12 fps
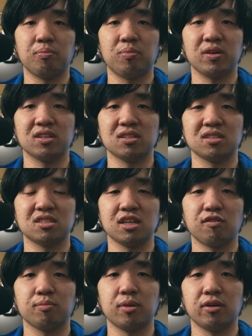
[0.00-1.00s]
and
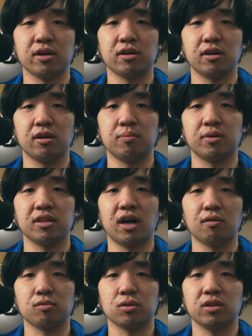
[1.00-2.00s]
South America, but
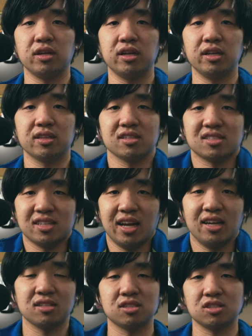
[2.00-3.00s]
not really in the States?